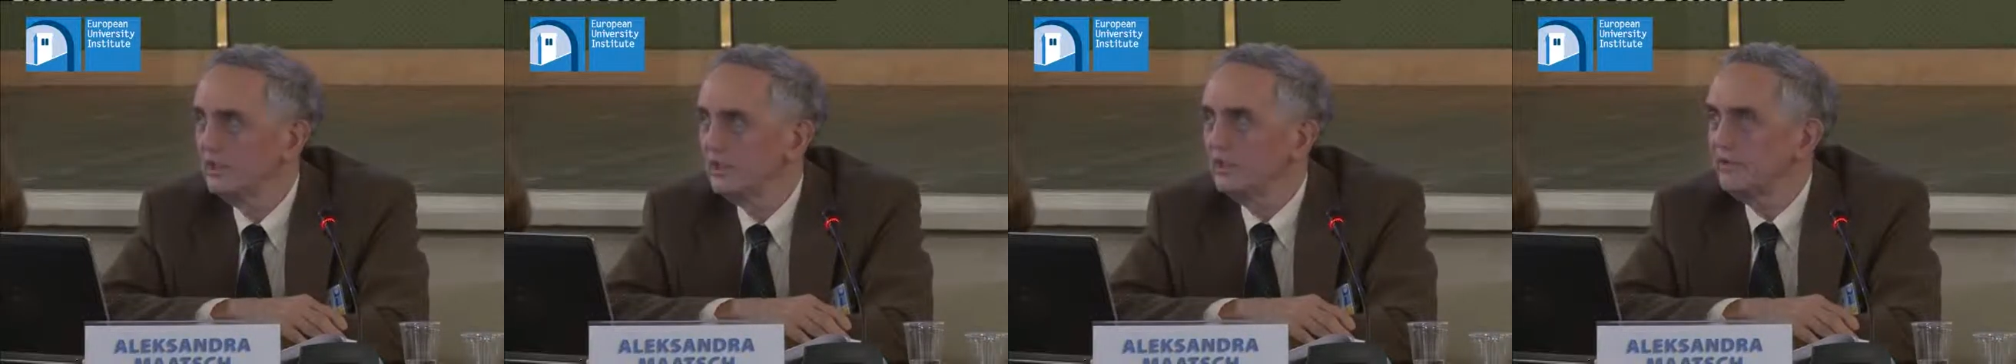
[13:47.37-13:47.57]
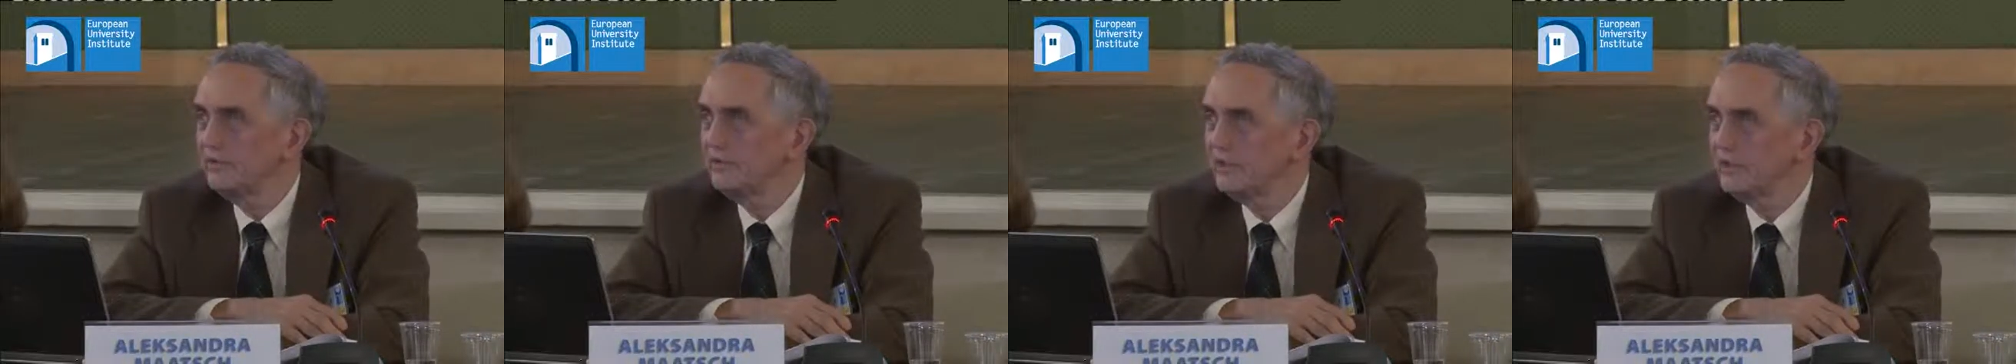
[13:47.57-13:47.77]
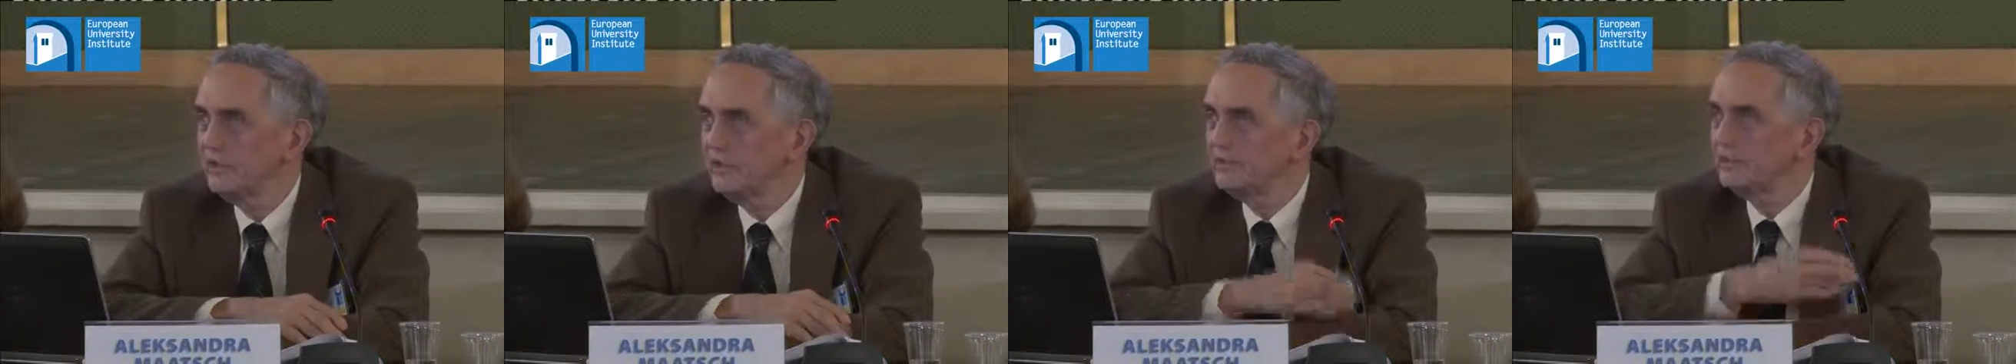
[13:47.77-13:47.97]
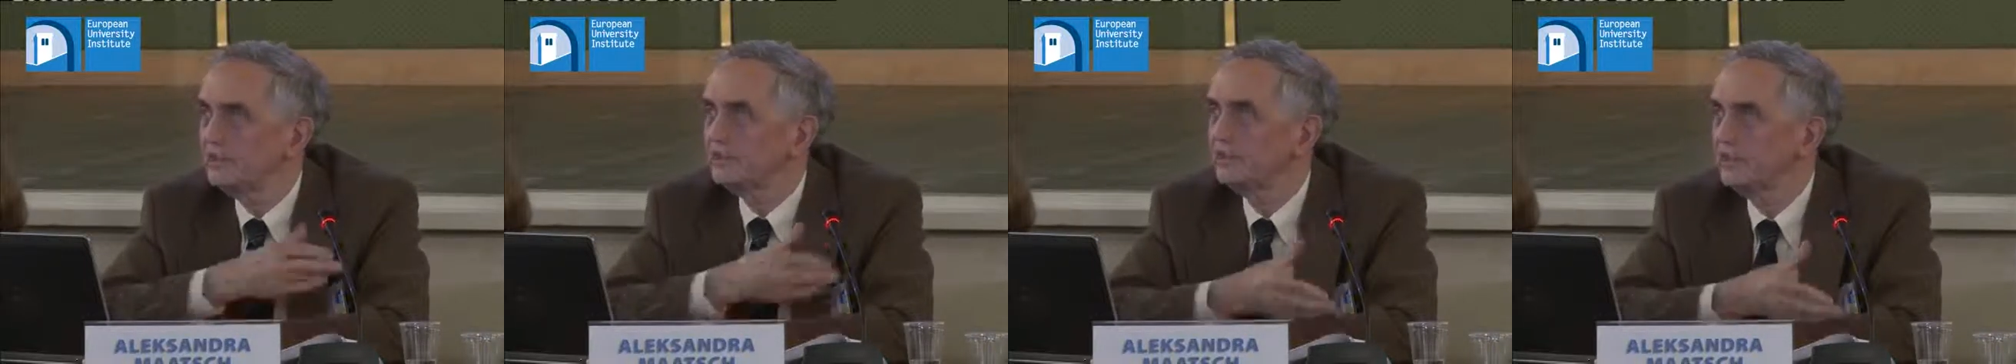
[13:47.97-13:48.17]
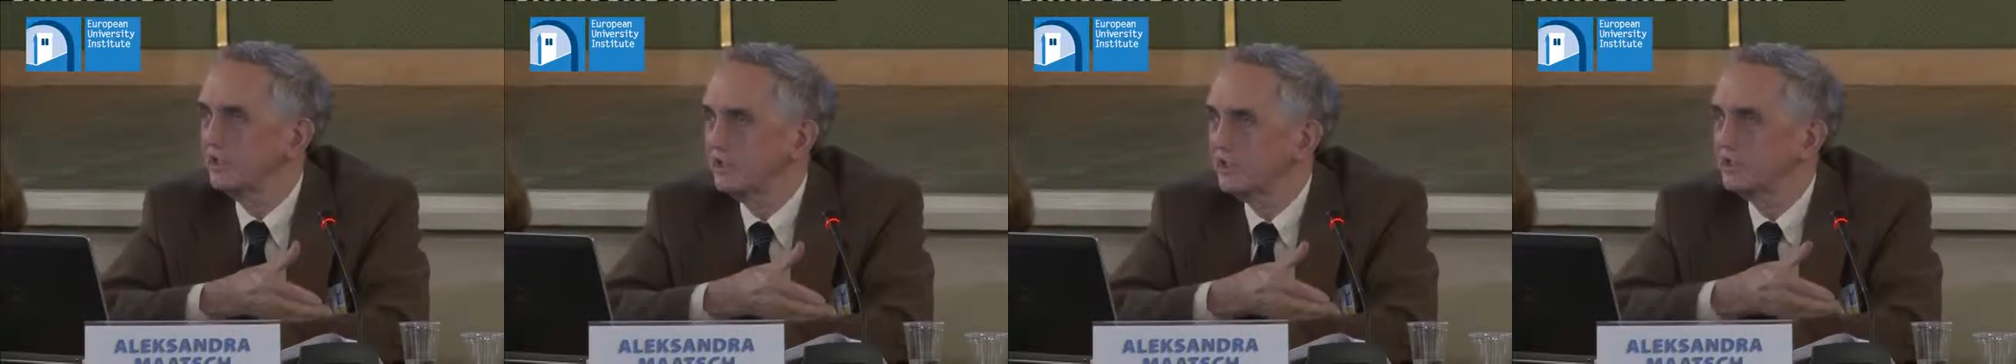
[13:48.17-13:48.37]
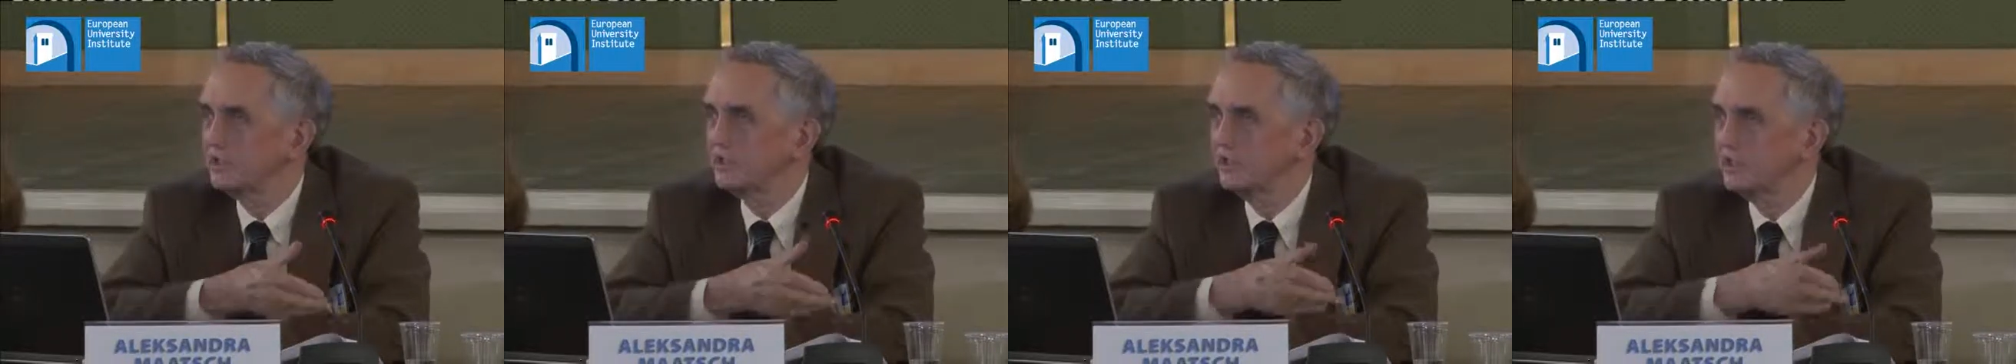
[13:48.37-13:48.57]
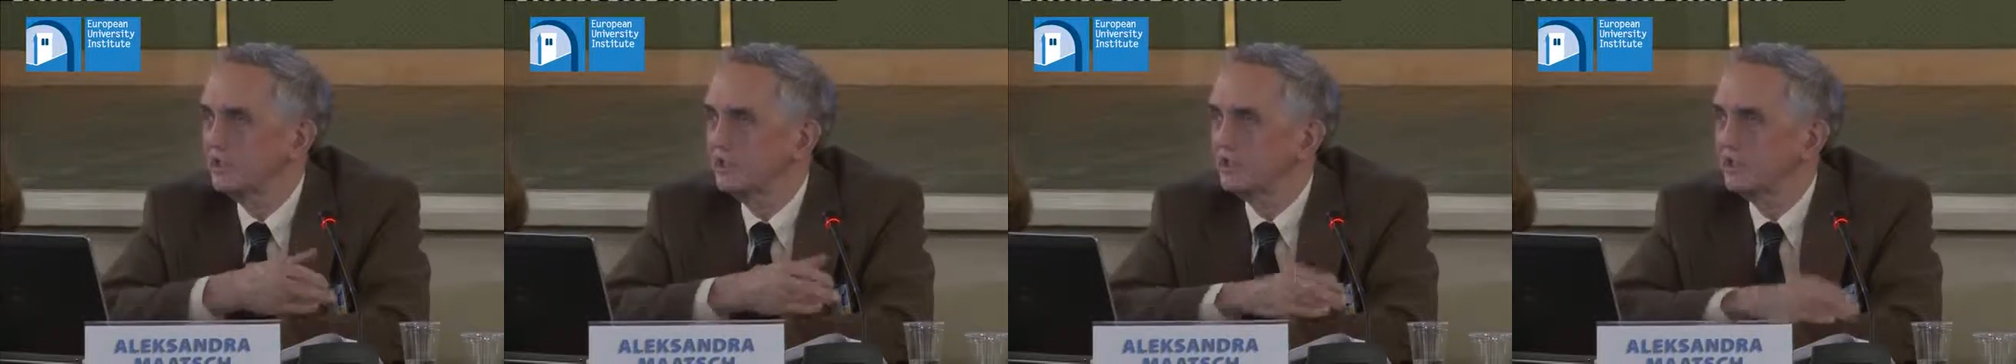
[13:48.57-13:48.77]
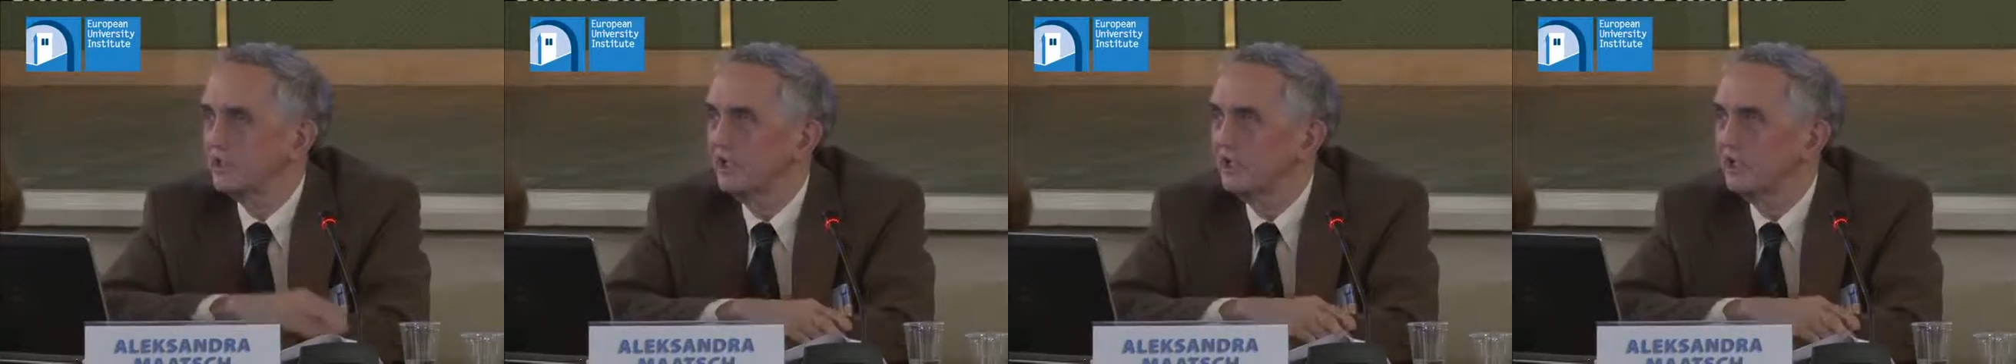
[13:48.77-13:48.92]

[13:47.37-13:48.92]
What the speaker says: evolution since